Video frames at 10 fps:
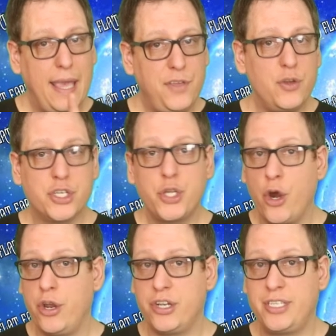If you just
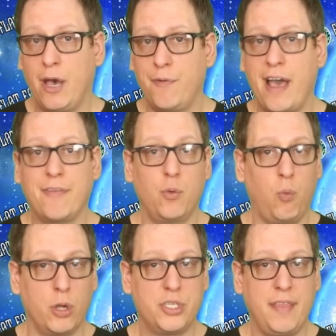hurt yourself after
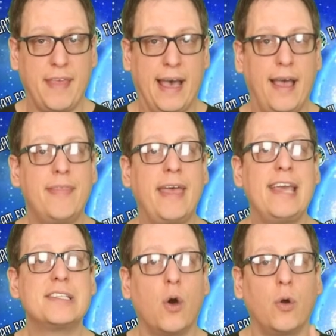watching that,
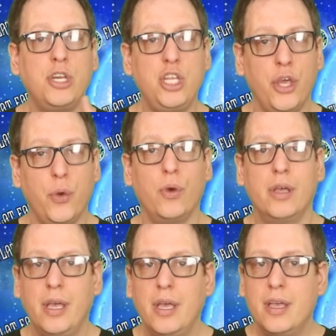then it's on you.
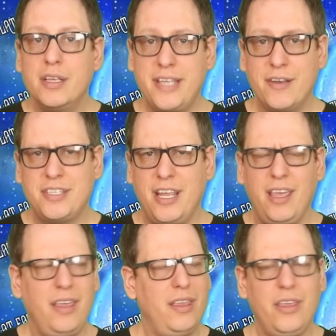
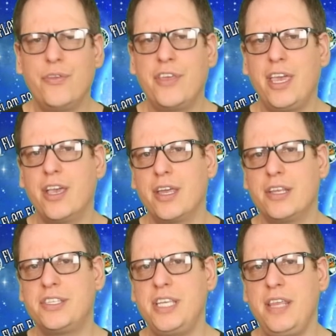Seriously, you think you're
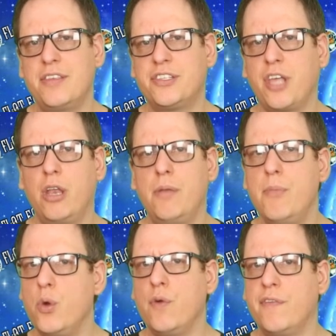going to see the
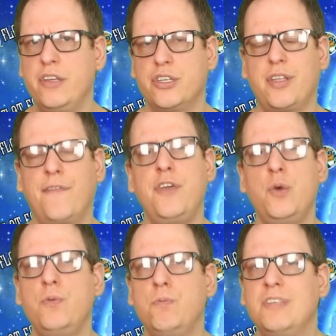sun move in just a
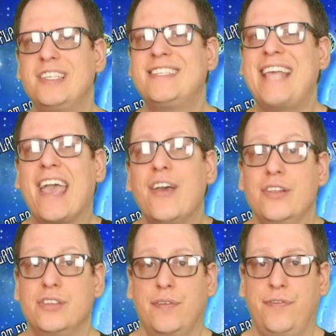few
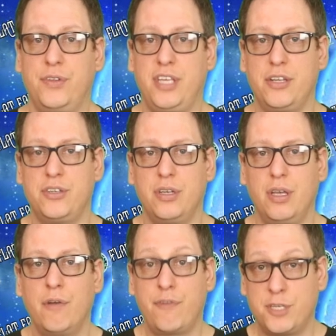seconds of footage?
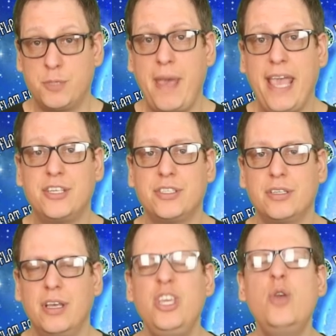From
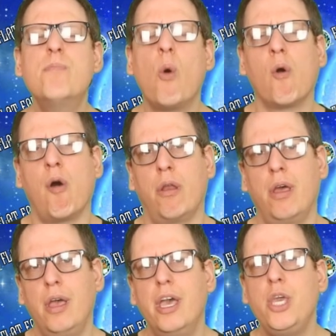space? You moron.
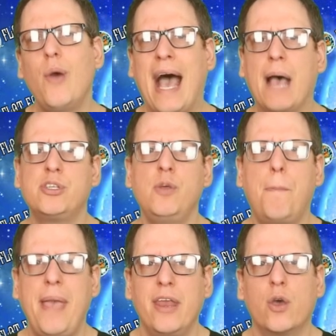You
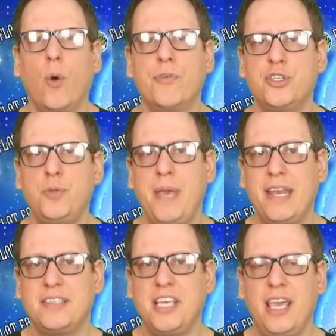absolute pinnacle of
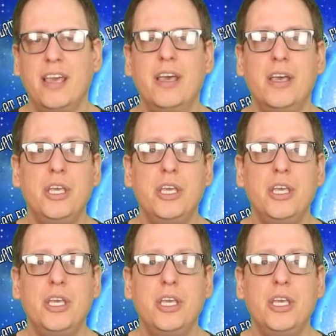stupidity.